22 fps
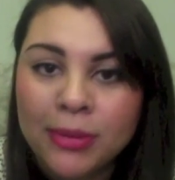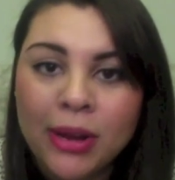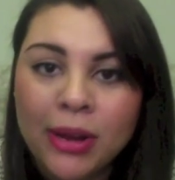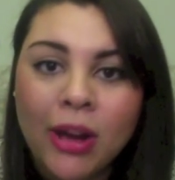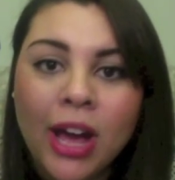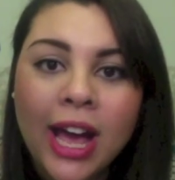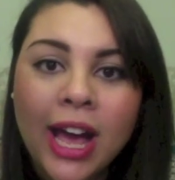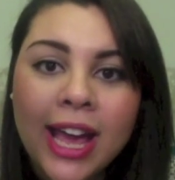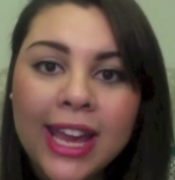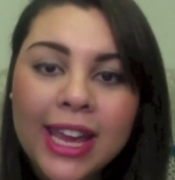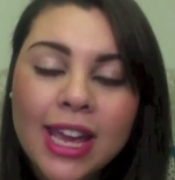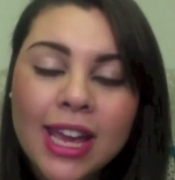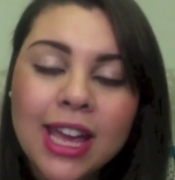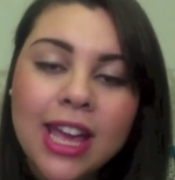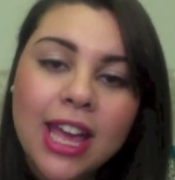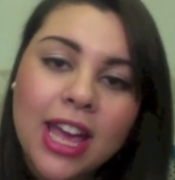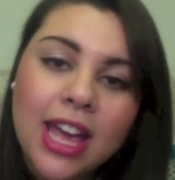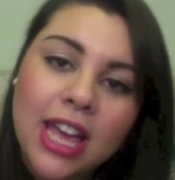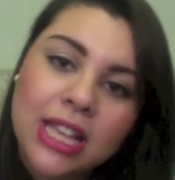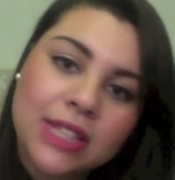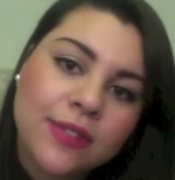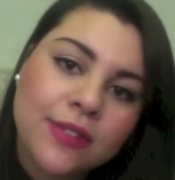Now, I
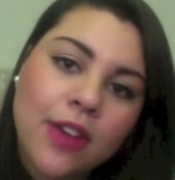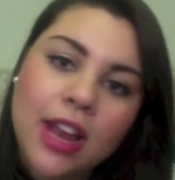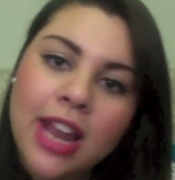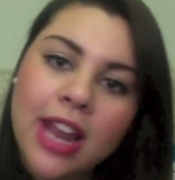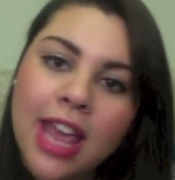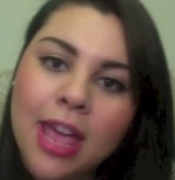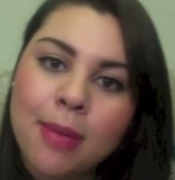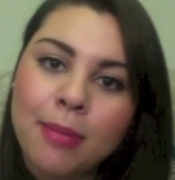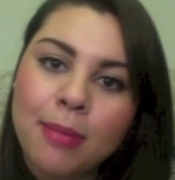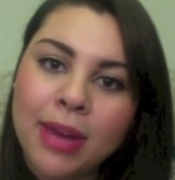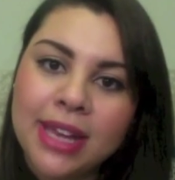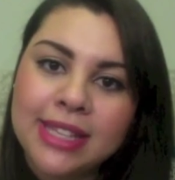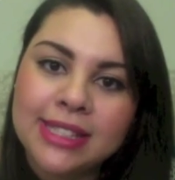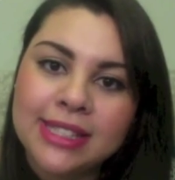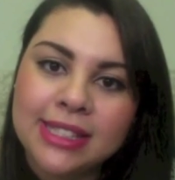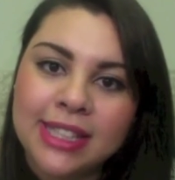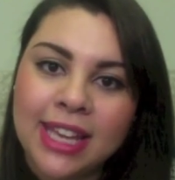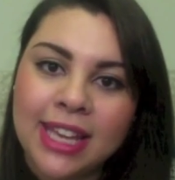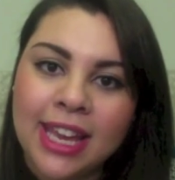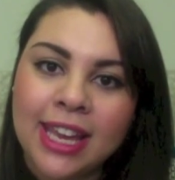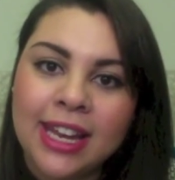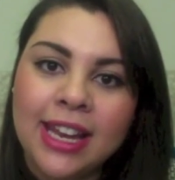exfoliate my
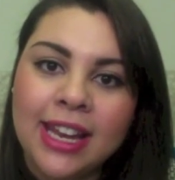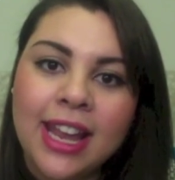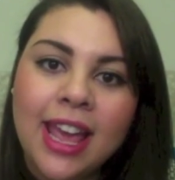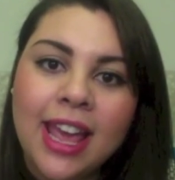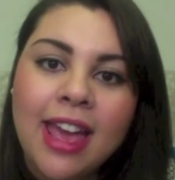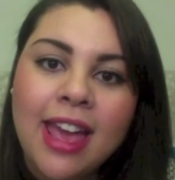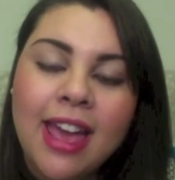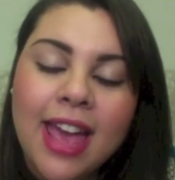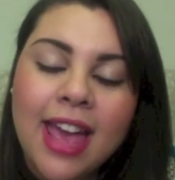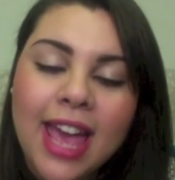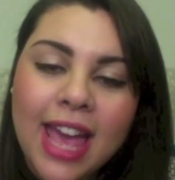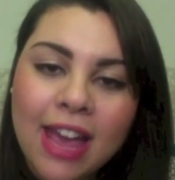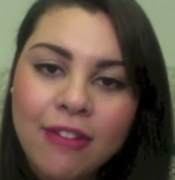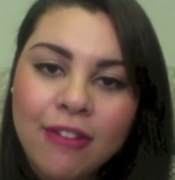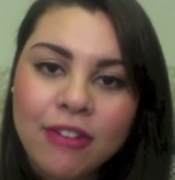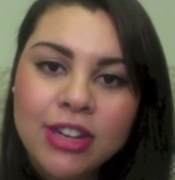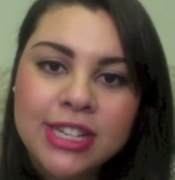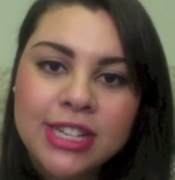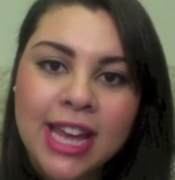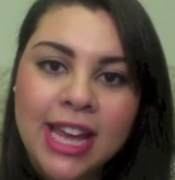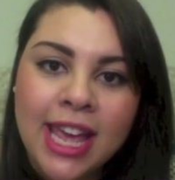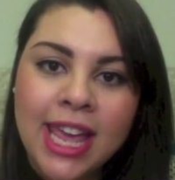skin
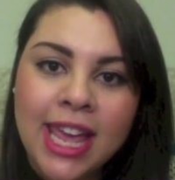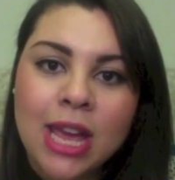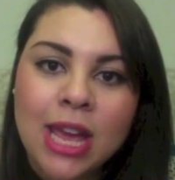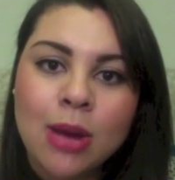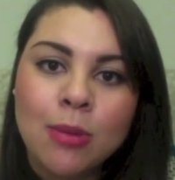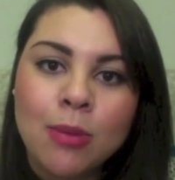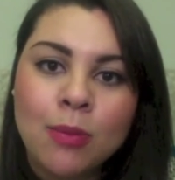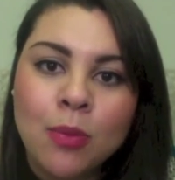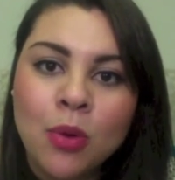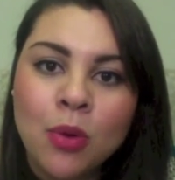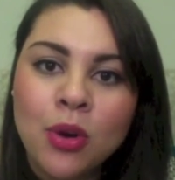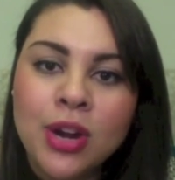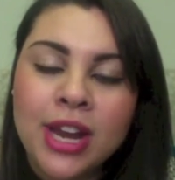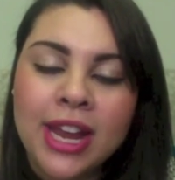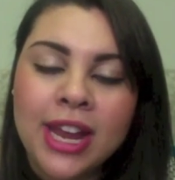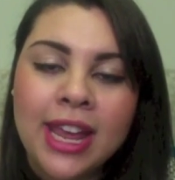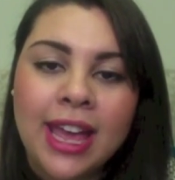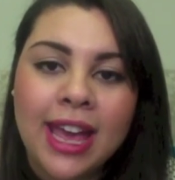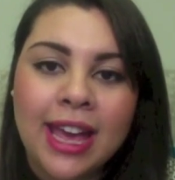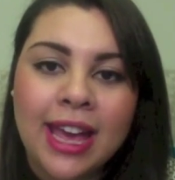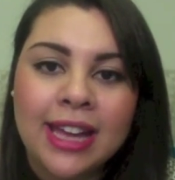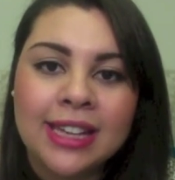every day,
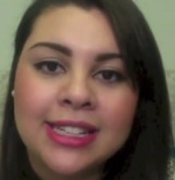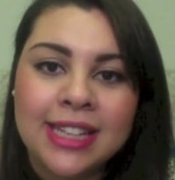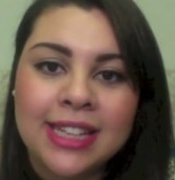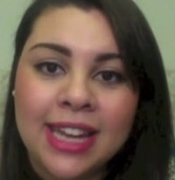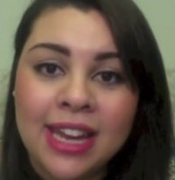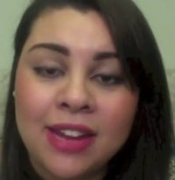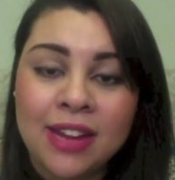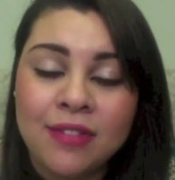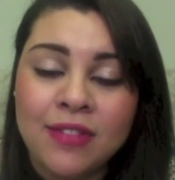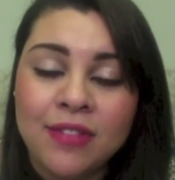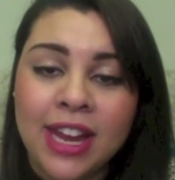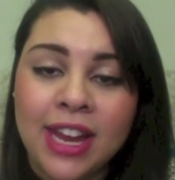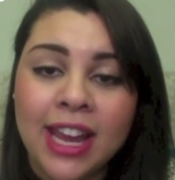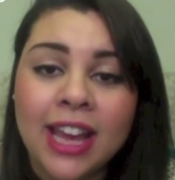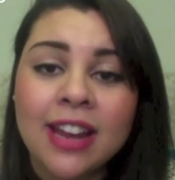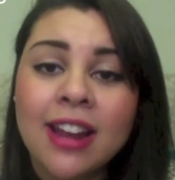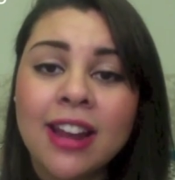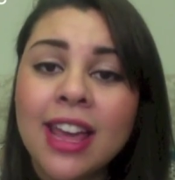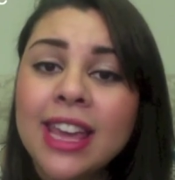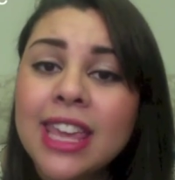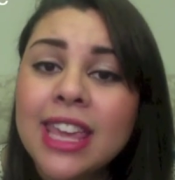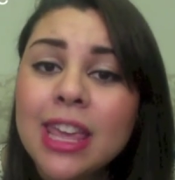morning and evening.
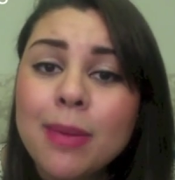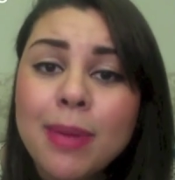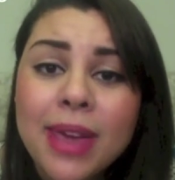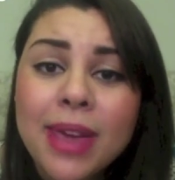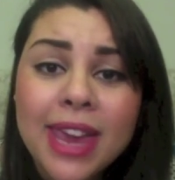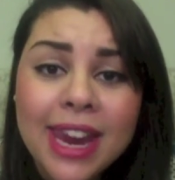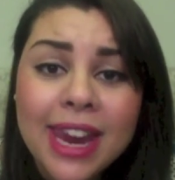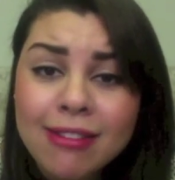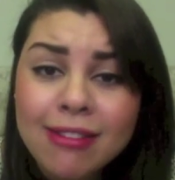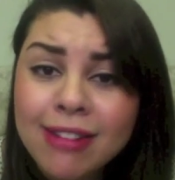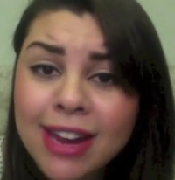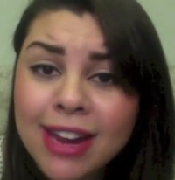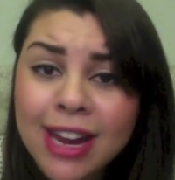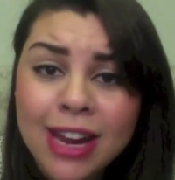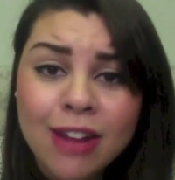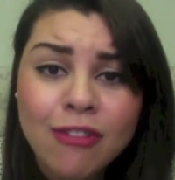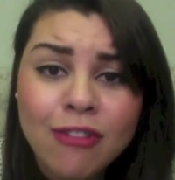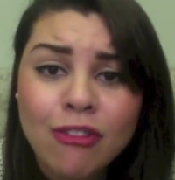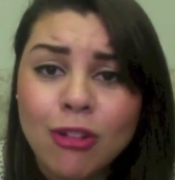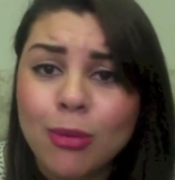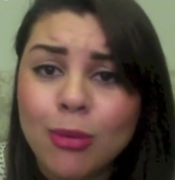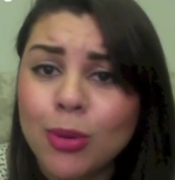And I keep
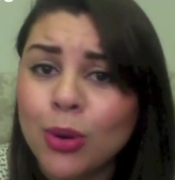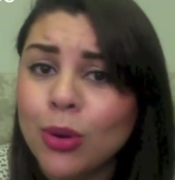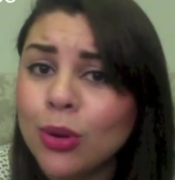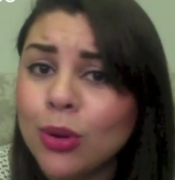hearing from